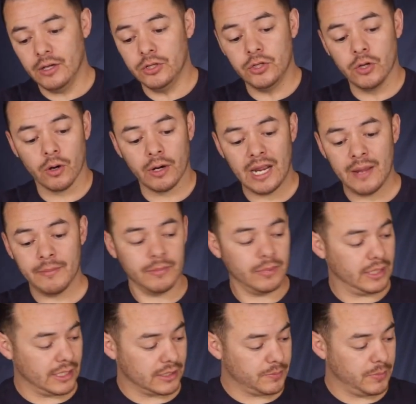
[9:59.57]
your name
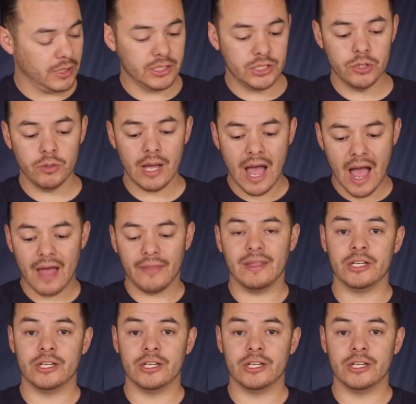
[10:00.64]
gets put into a hat.